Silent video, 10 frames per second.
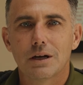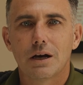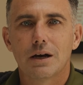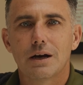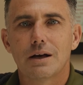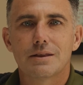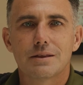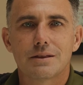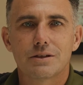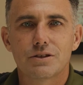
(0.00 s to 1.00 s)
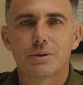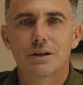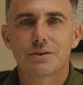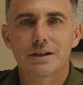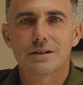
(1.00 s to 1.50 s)
It should be
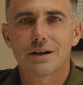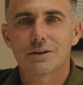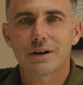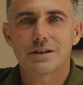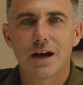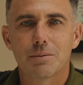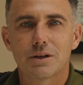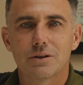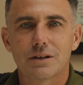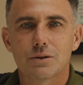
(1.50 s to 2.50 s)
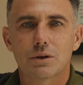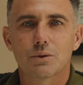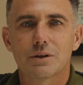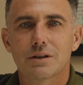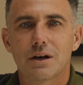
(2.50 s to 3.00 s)
a great time and you get to
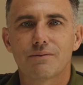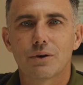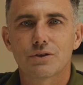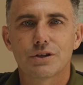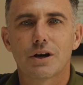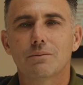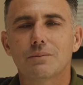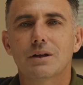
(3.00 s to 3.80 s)
work with folks you know.